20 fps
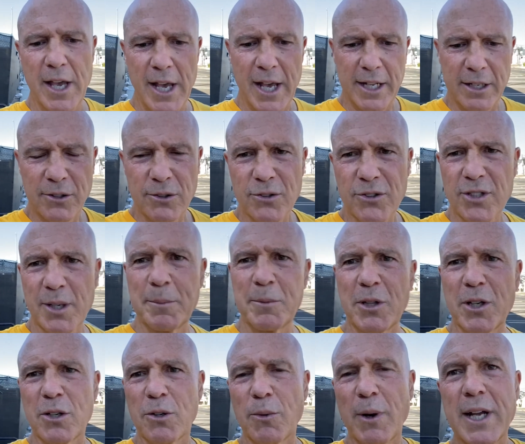and do some of
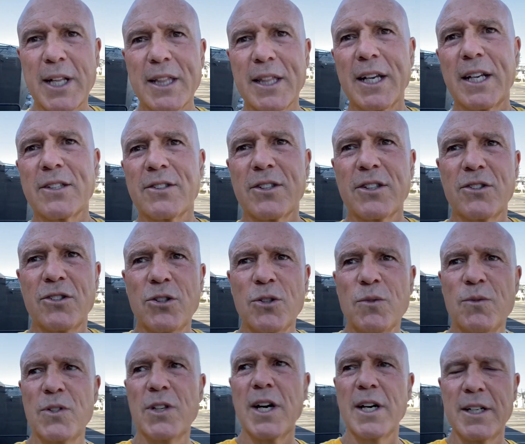the great things that
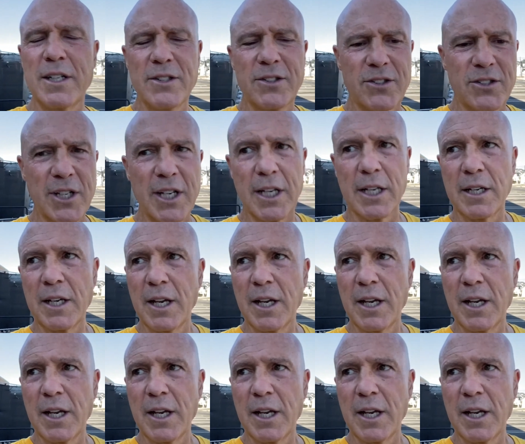you've done and seen.